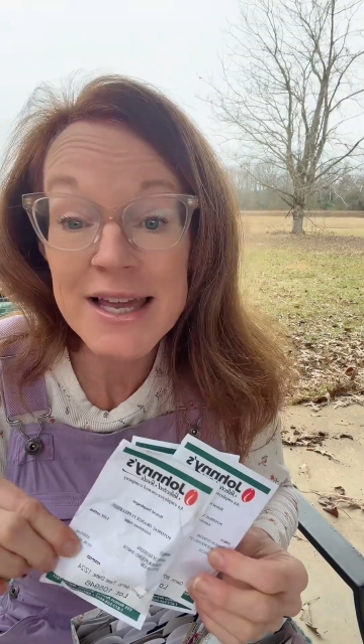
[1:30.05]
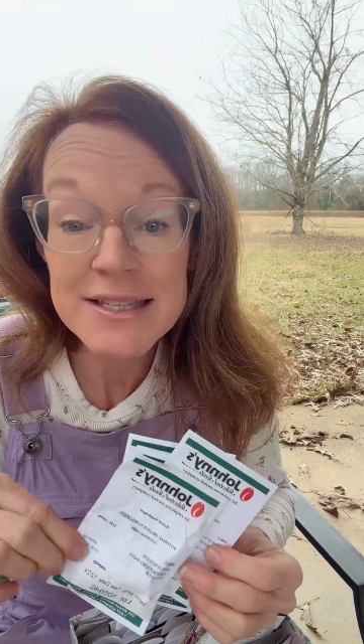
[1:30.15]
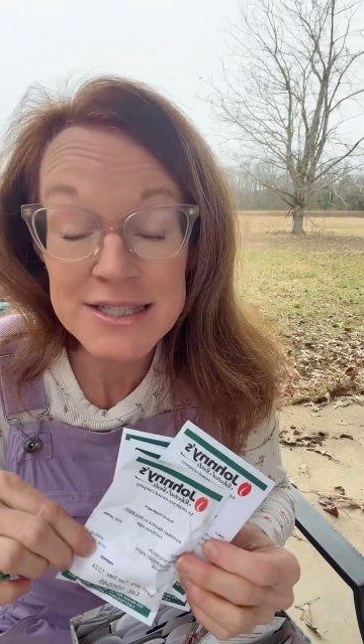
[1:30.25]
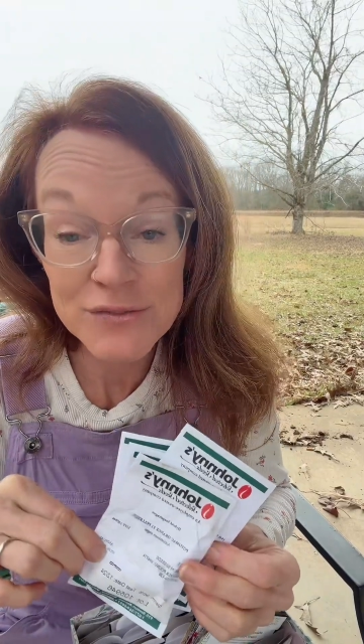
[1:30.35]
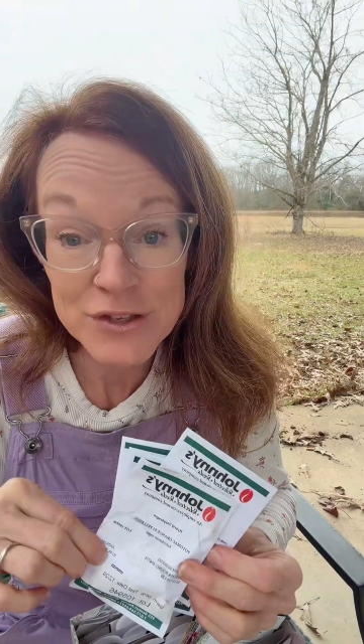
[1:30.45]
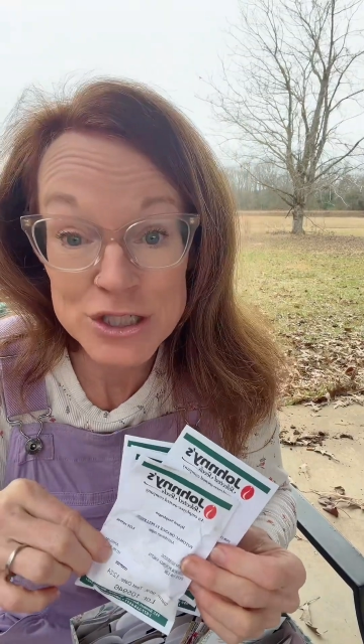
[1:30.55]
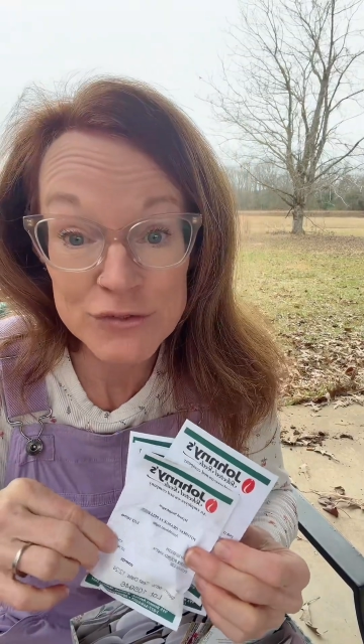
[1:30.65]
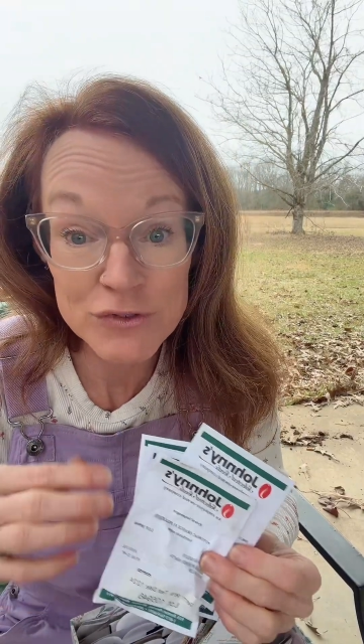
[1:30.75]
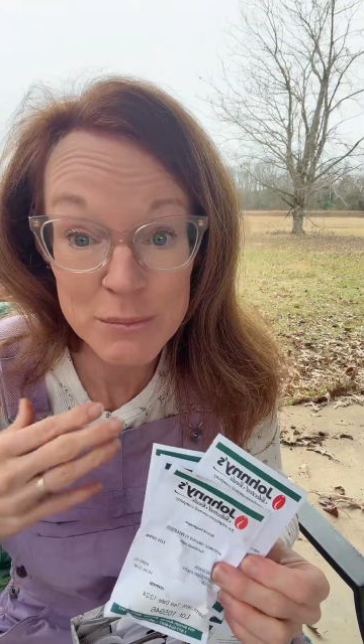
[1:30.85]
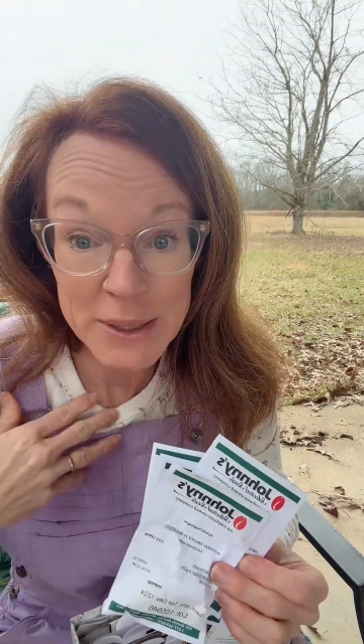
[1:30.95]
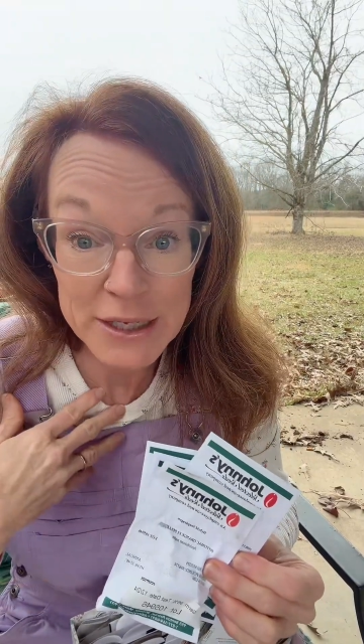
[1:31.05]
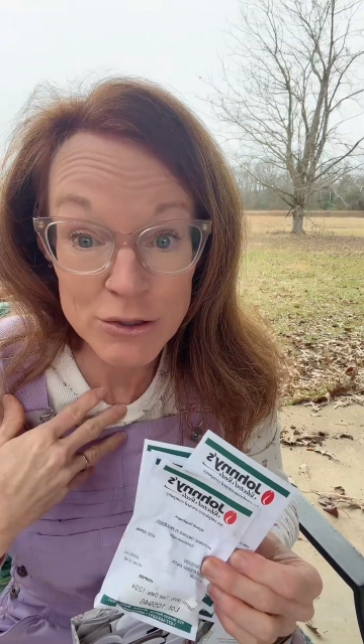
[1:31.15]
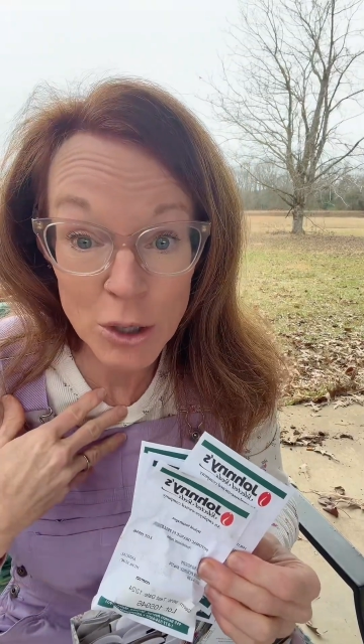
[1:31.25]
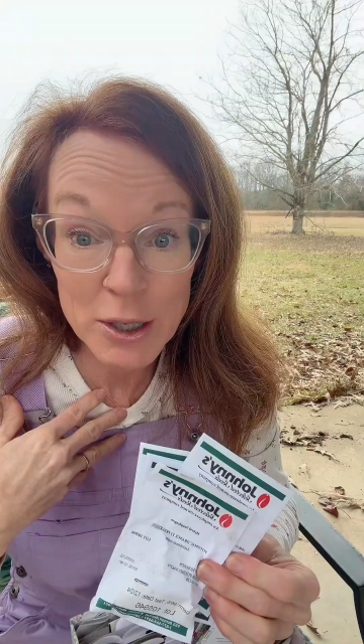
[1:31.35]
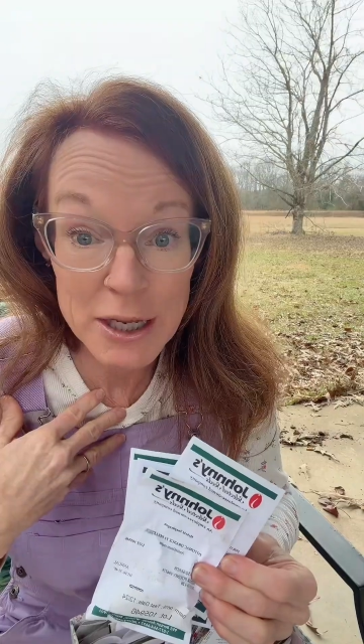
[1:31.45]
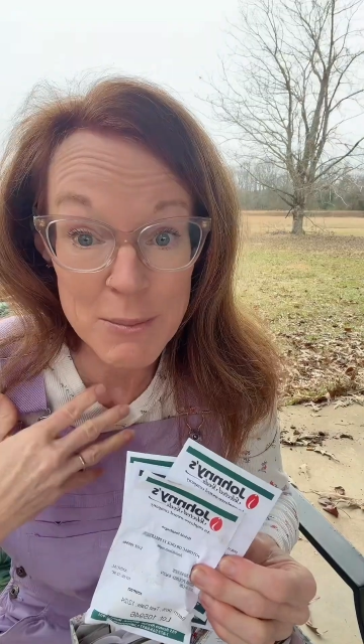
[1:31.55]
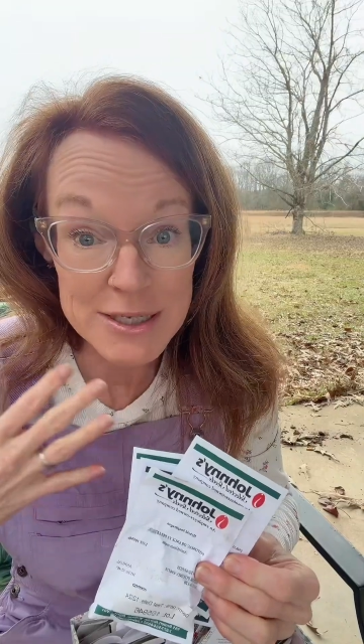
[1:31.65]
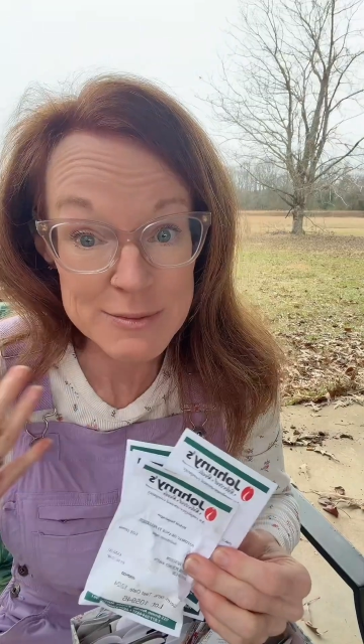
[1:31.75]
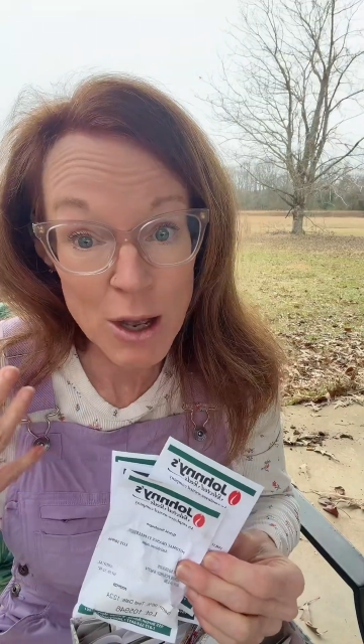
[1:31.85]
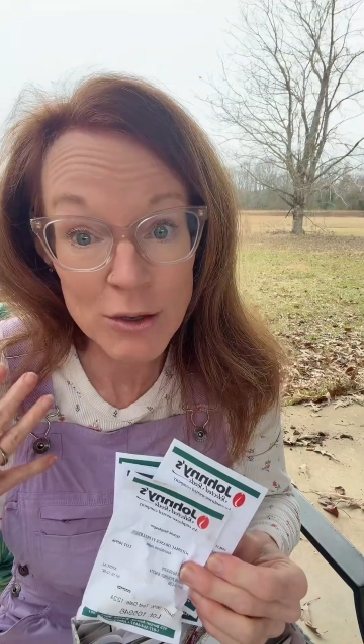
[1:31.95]
is sufficient for me growing in my
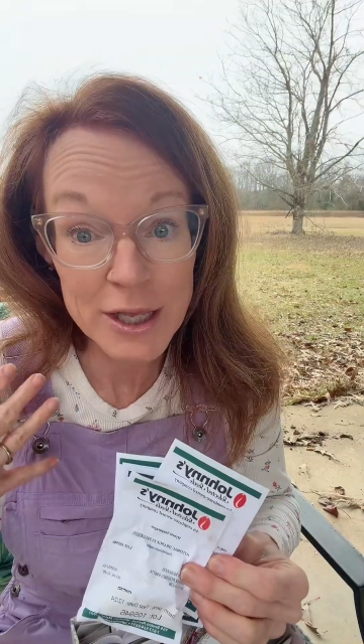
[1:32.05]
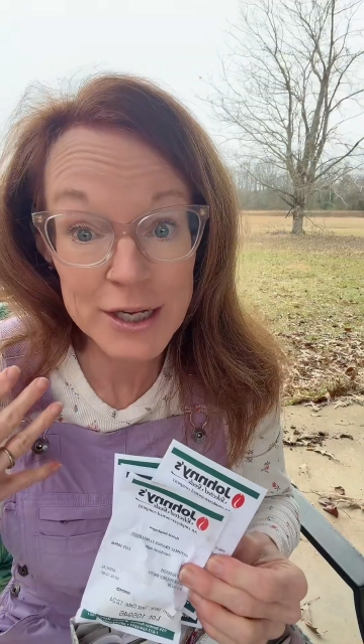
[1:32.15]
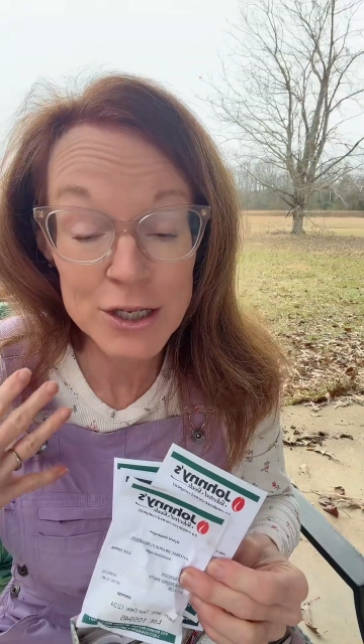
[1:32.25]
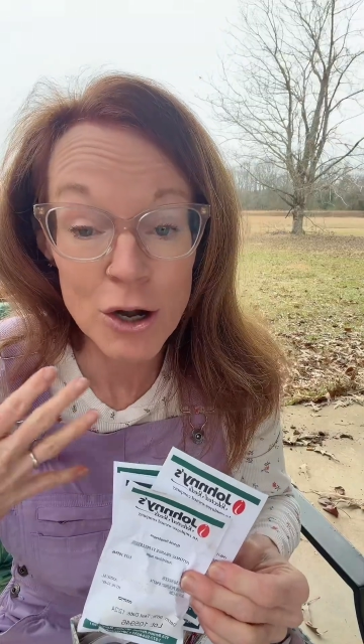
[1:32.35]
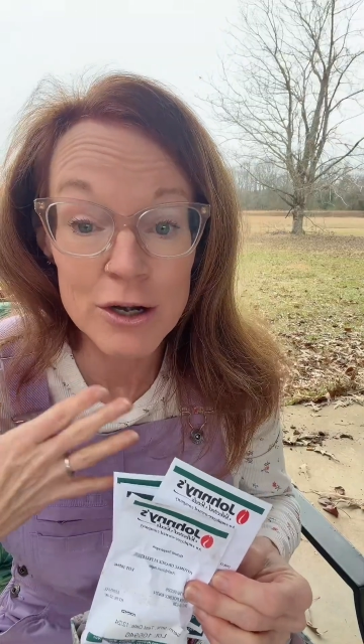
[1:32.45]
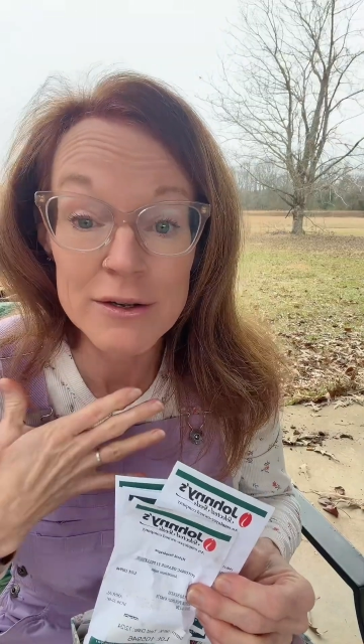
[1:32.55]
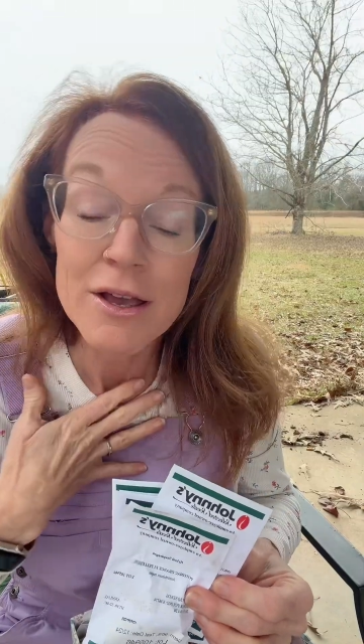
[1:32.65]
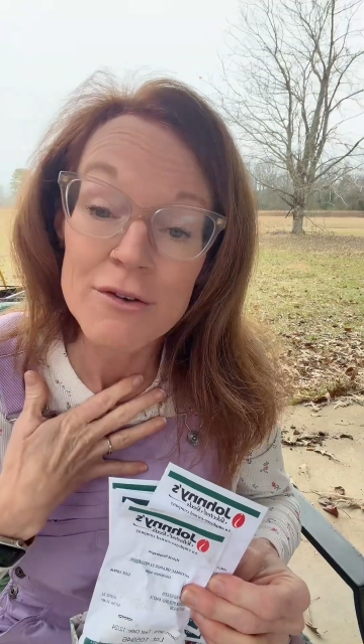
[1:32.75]
small cutting garden